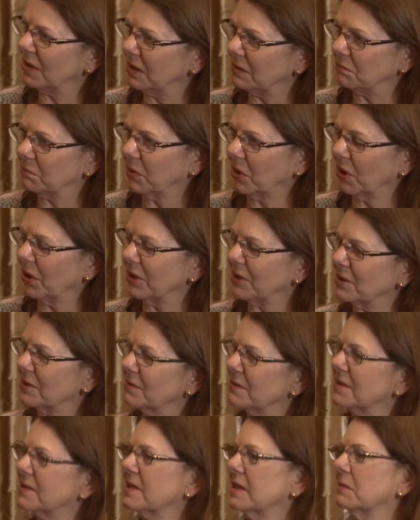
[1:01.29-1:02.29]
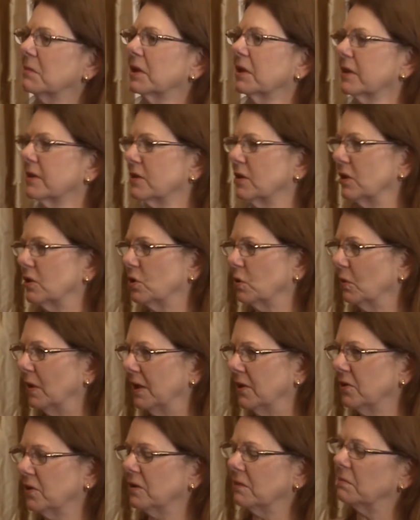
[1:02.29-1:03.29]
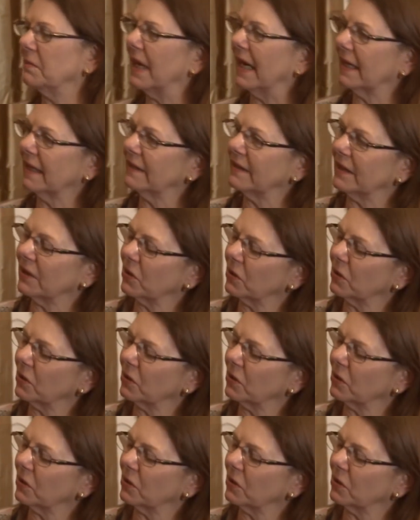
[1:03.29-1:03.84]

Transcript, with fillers: in part to a similar situation back in the